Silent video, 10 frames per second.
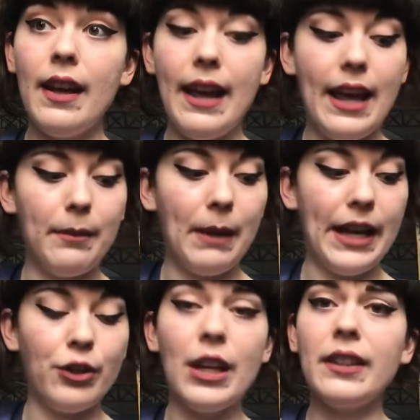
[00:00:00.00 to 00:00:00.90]
and my
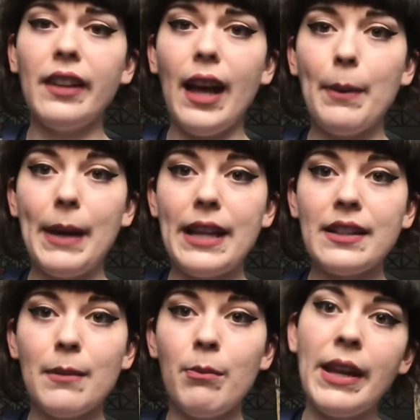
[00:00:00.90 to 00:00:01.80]
shell top has
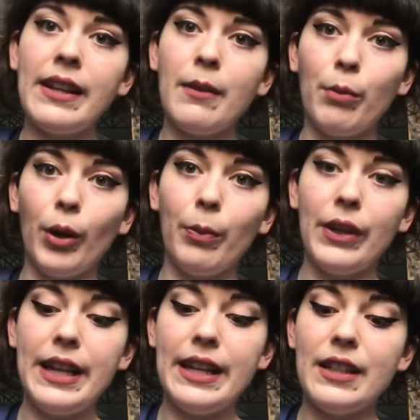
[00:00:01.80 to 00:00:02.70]
some pink and purple
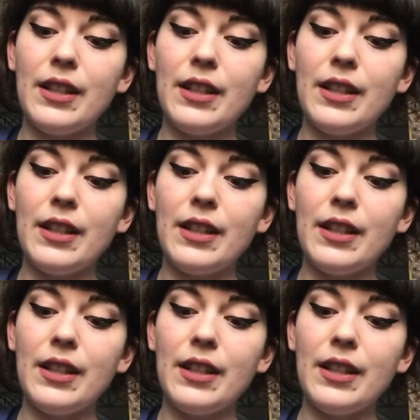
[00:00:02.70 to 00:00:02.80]
in it,